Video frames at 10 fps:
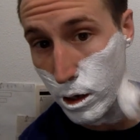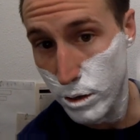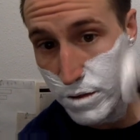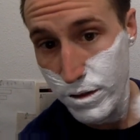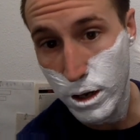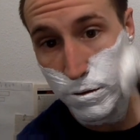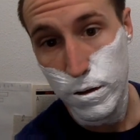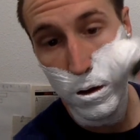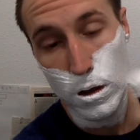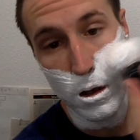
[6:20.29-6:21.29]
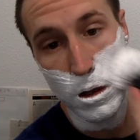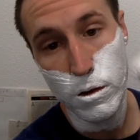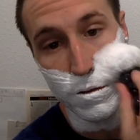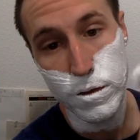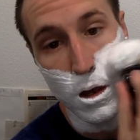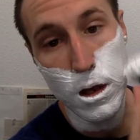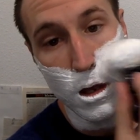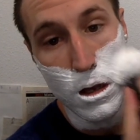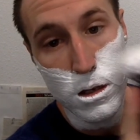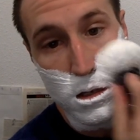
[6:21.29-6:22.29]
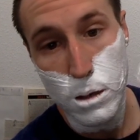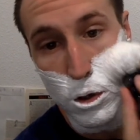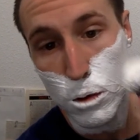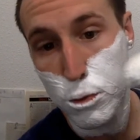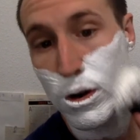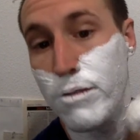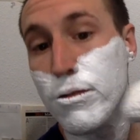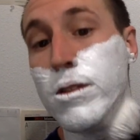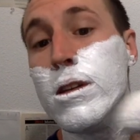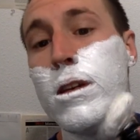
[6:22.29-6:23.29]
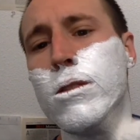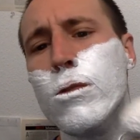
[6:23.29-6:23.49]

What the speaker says: even if you have similar preferences,